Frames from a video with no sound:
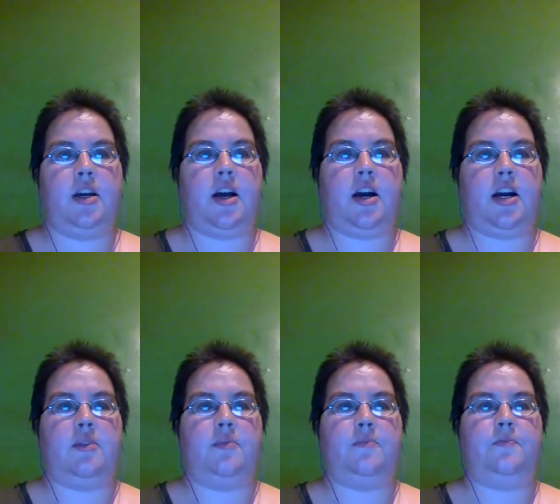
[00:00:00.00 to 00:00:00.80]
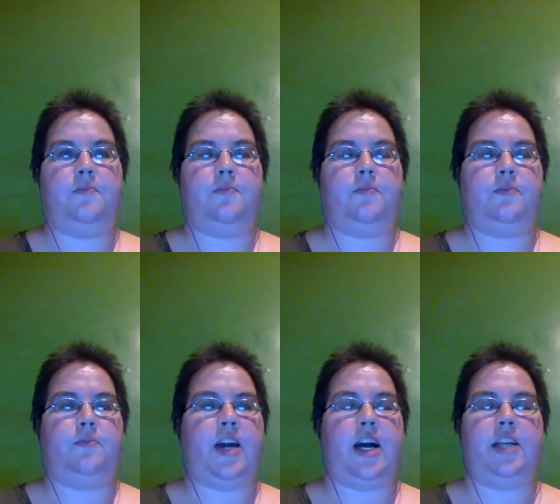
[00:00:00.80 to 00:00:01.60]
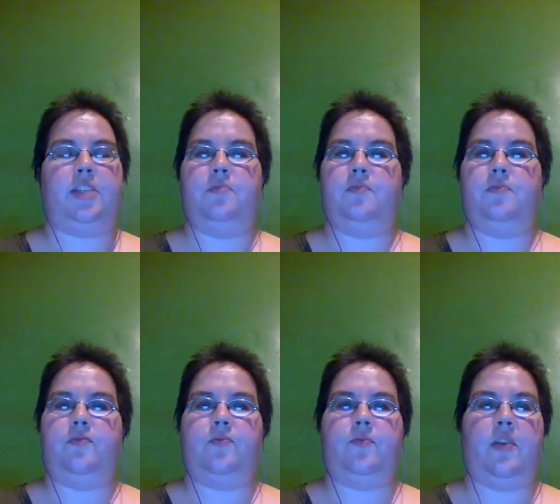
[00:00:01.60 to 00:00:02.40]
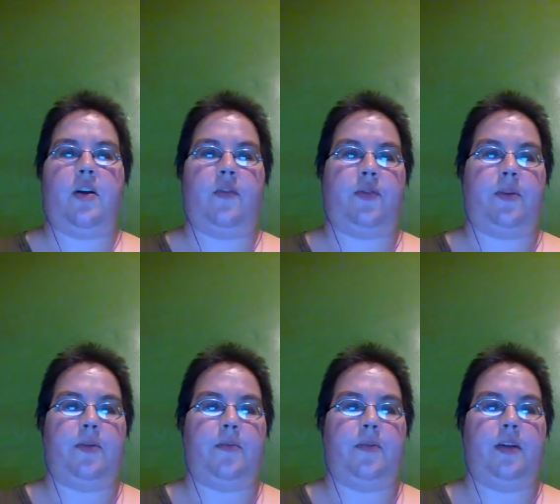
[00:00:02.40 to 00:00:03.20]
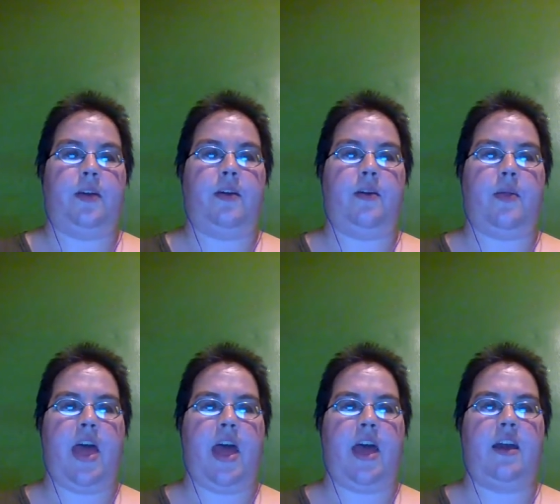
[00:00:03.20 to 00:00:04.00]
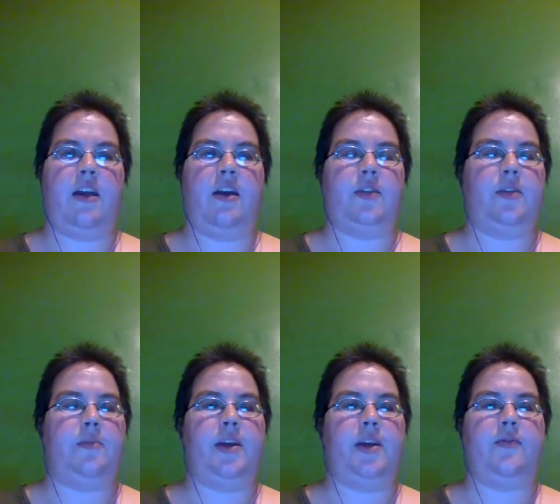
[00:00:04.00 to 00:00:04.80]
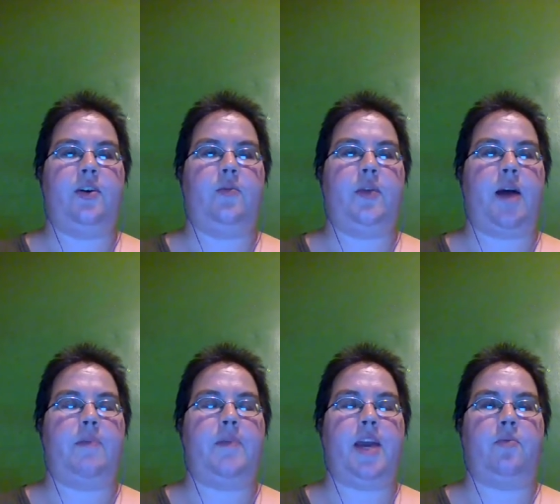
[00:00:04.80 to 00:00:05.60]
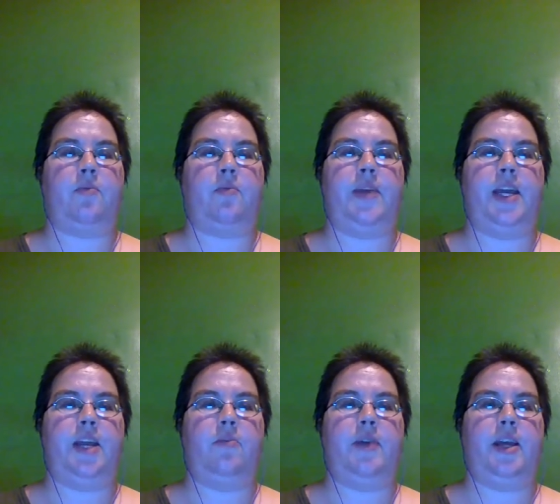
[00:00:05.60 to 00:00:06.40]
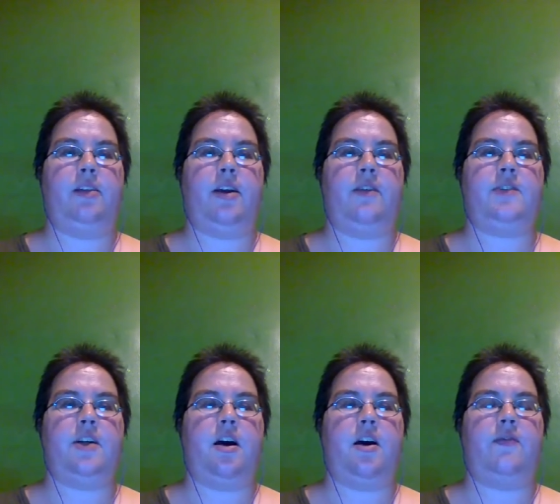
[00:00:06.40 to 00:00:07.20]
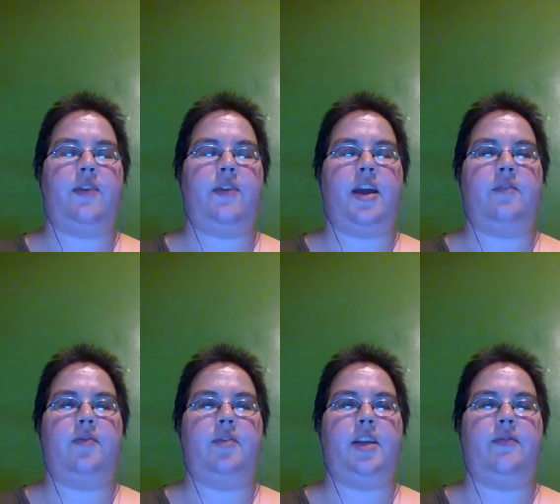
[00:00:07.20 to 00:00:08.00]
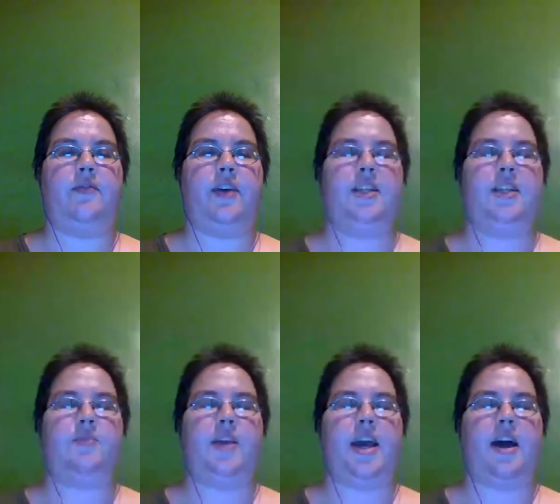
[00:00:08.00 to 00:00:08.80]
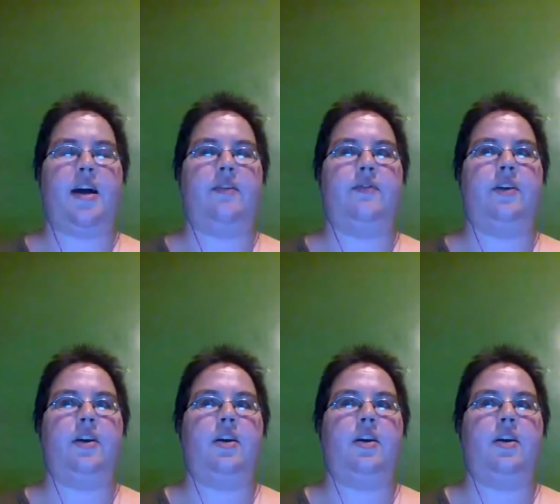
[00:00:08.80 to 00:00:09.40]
uh, we got from the from the midfield, we got Megan Rapinoe being left off, and from the defense, we have